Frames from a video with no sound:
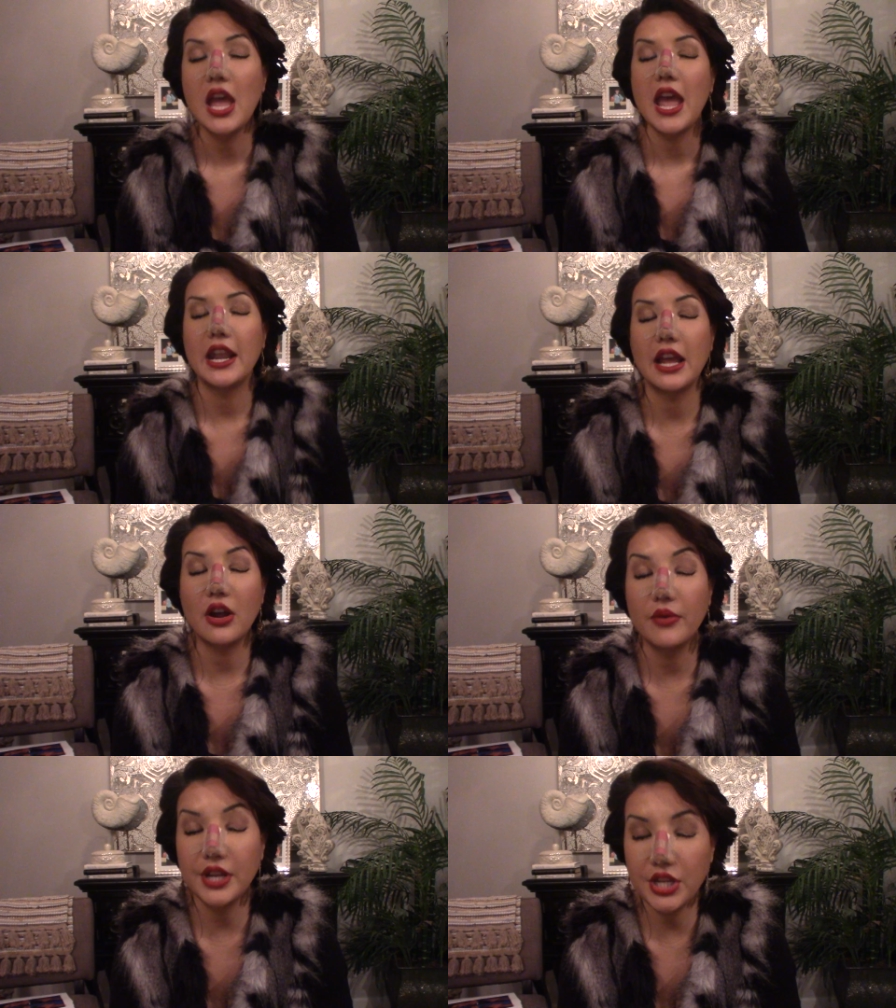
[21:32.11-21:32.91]
and I
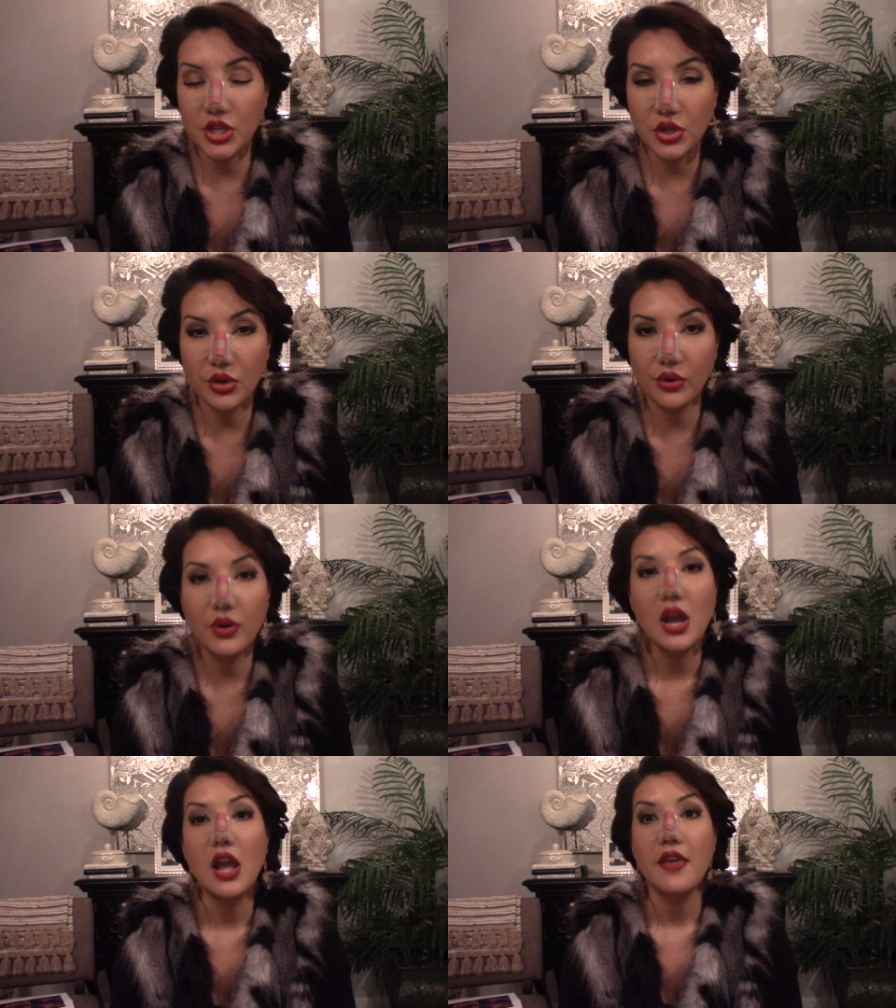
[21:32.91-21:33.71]
already knew
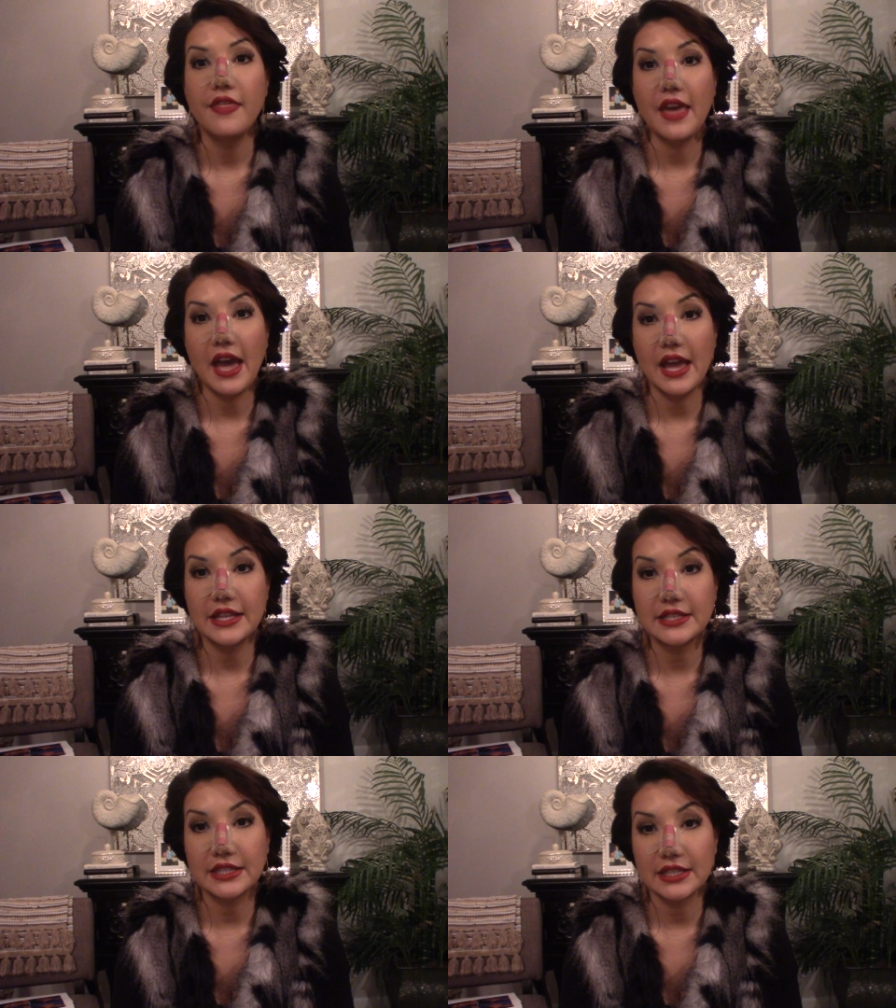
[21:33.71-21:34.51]

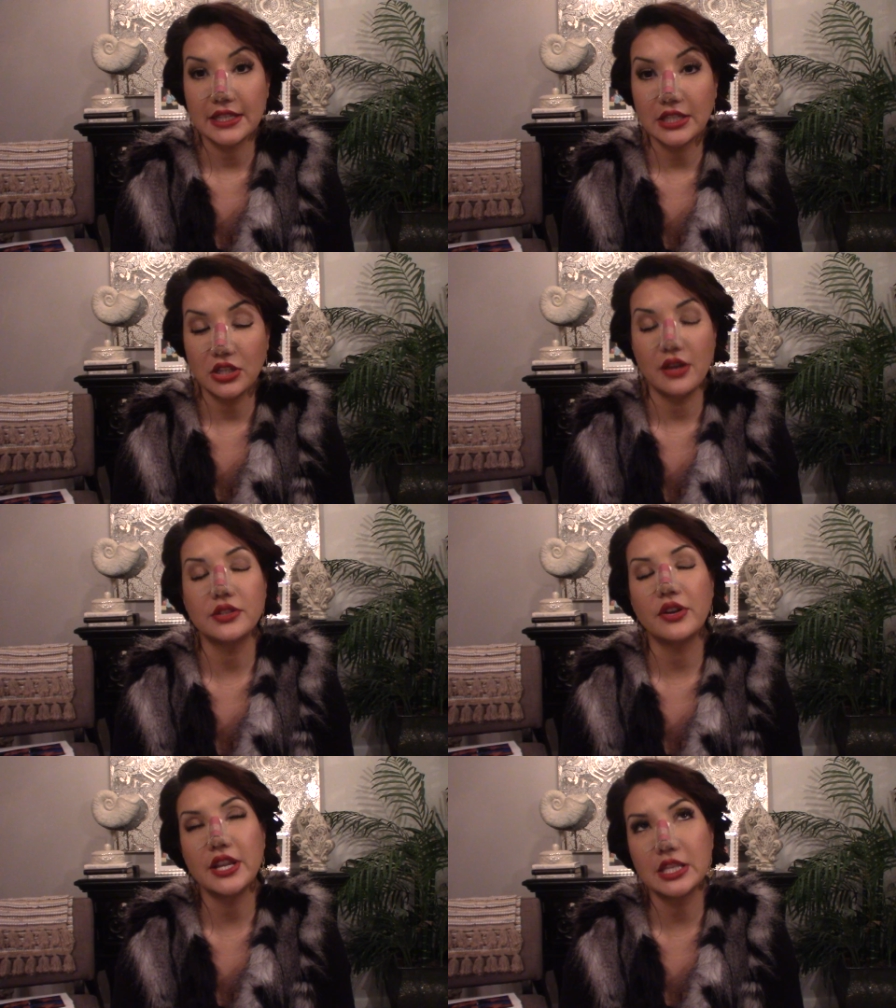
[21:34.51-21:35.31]
that, you know, I was
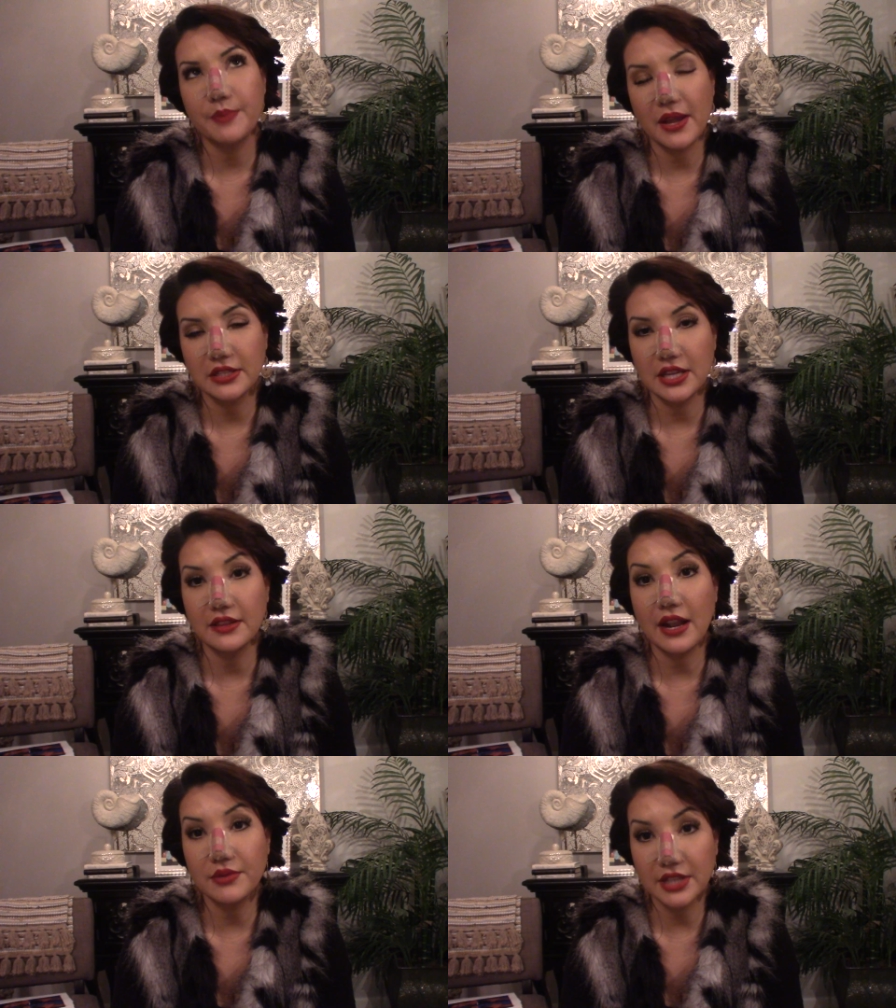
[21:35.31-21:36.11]
already expecting that
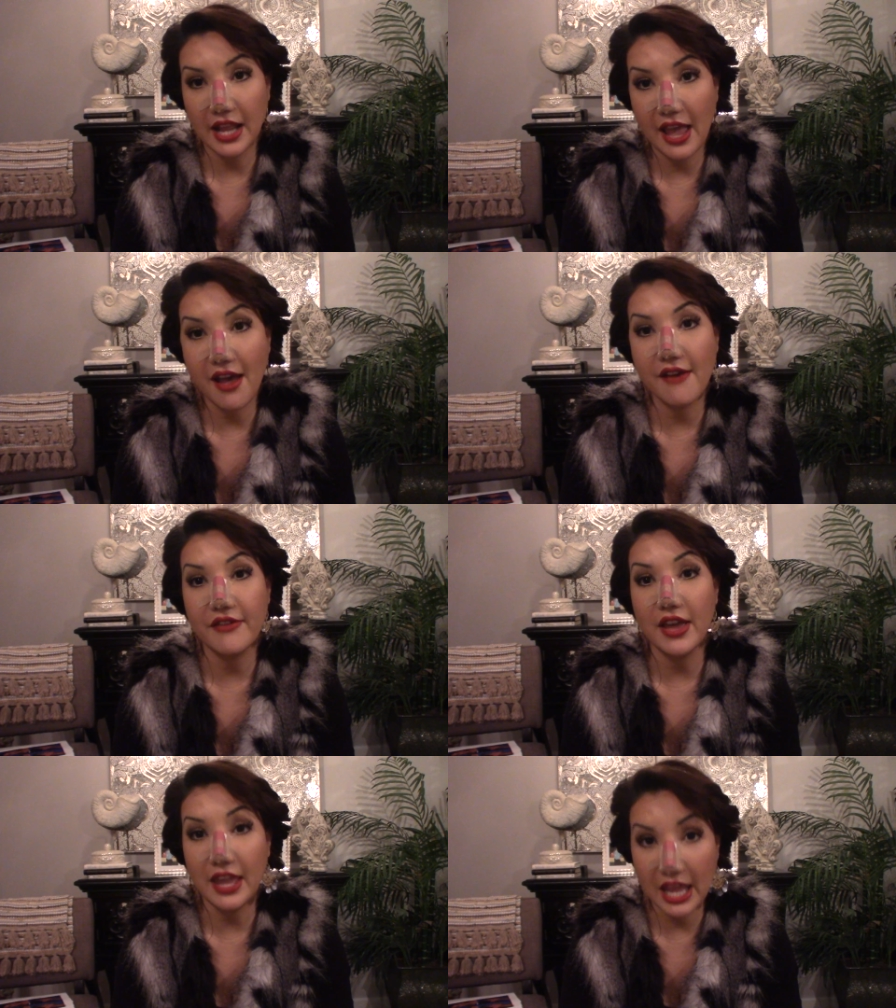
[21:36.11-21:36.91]
I was going to have
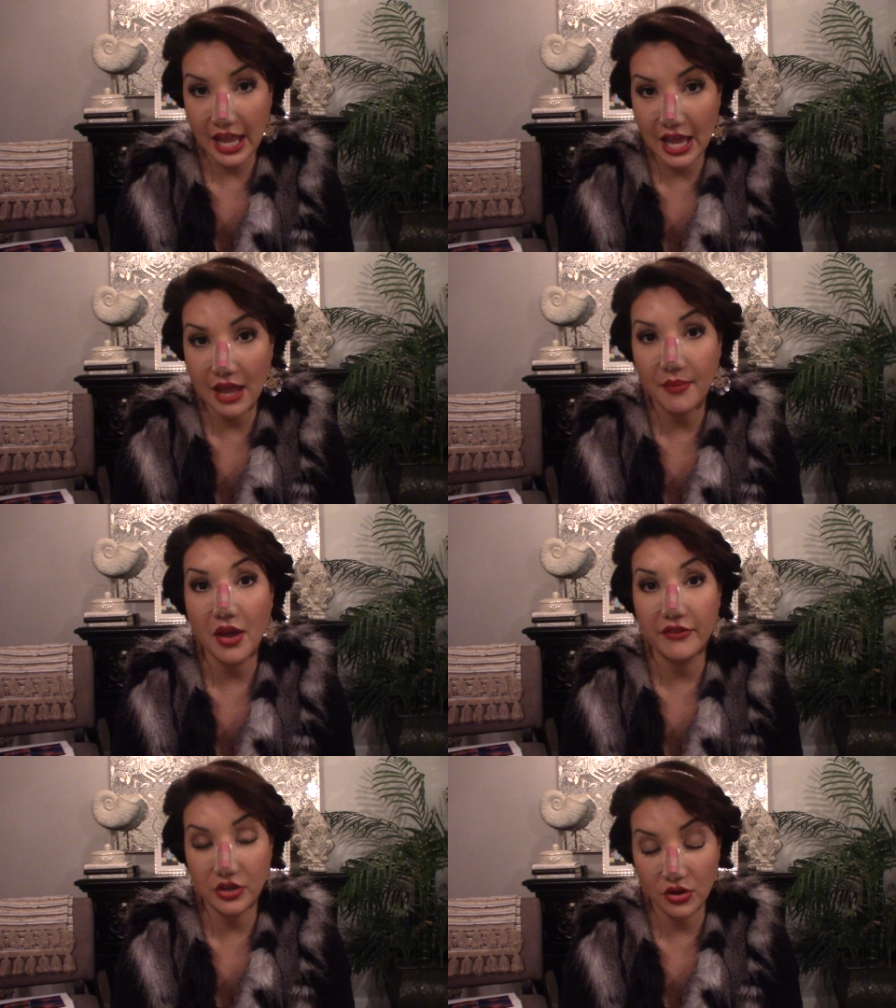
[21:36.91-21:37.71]
a ham
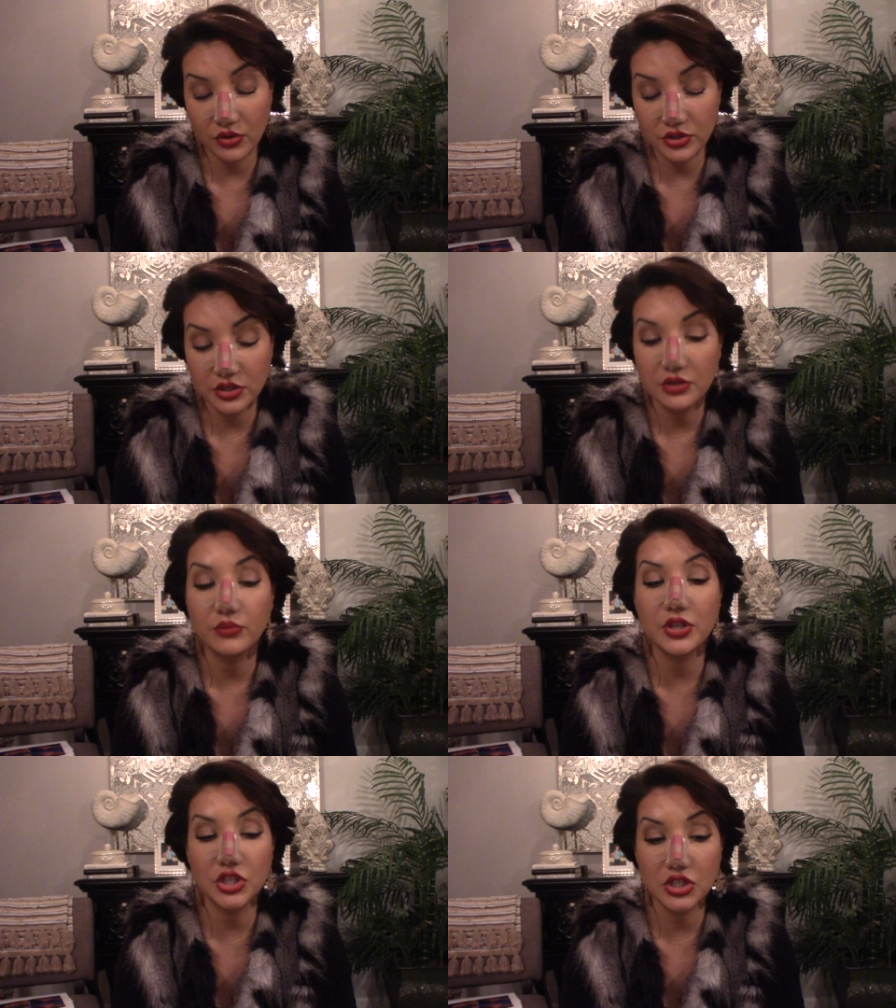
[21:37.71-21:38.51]
of a nose,
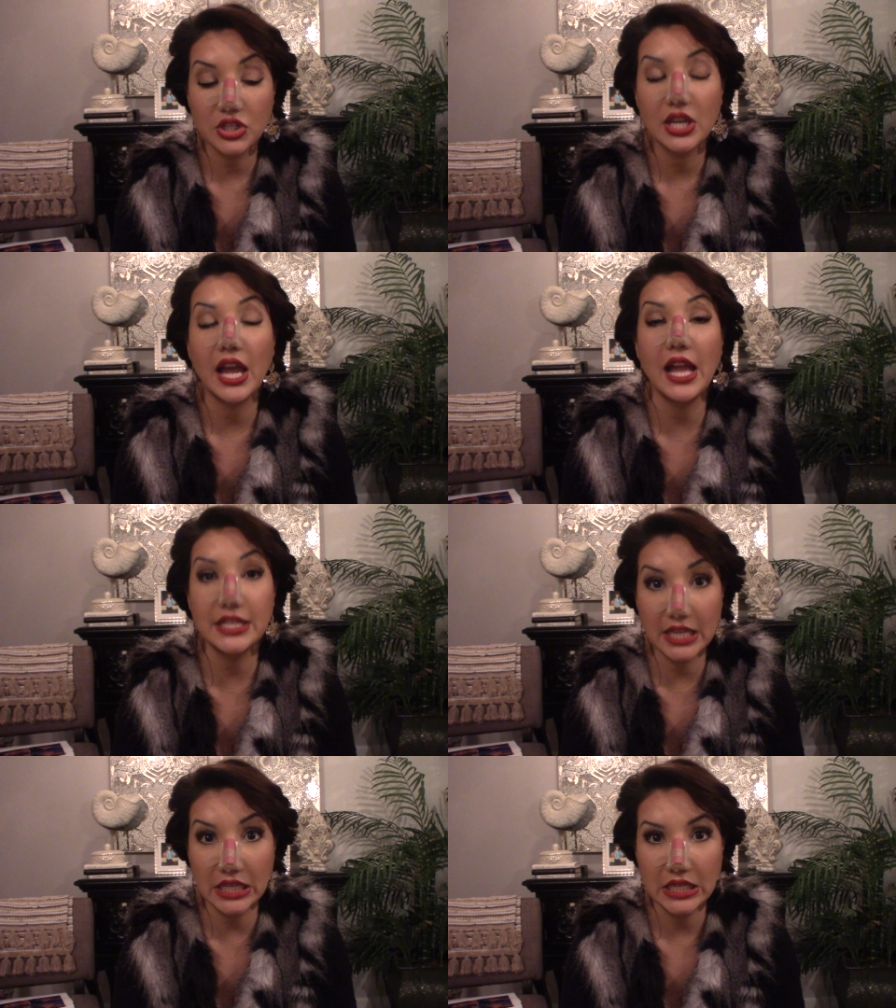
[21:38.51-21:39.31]
which I
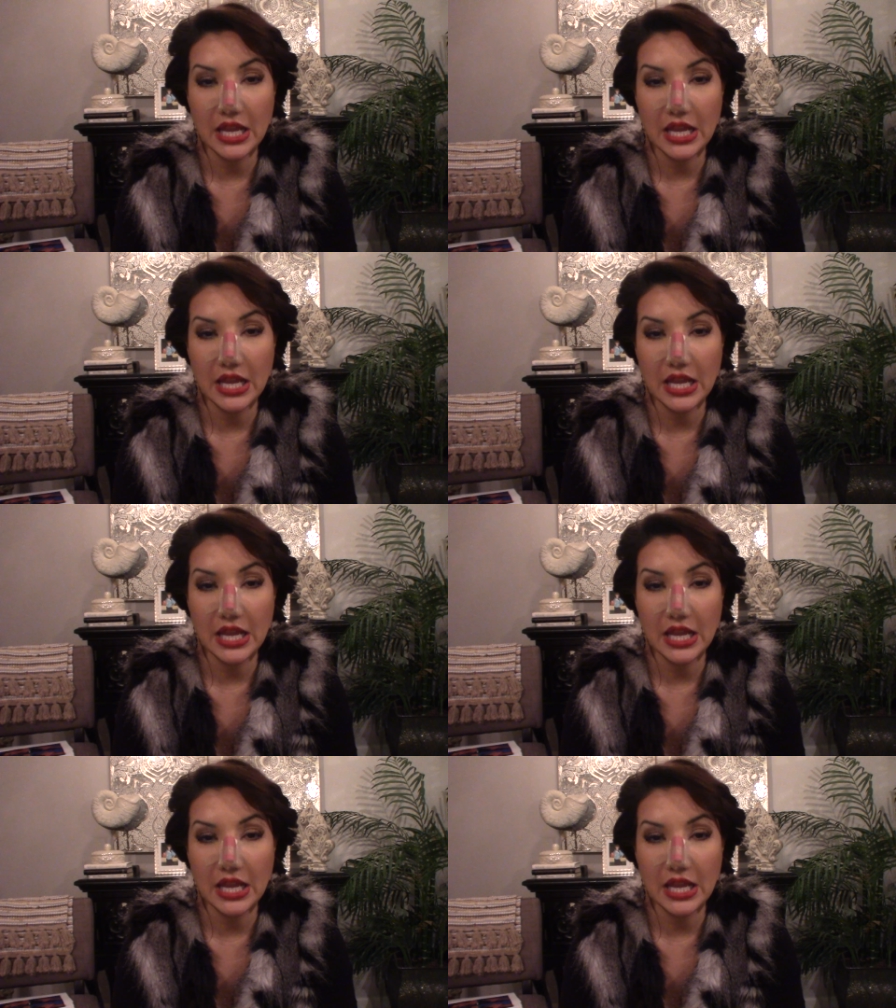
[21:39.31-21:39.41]
did.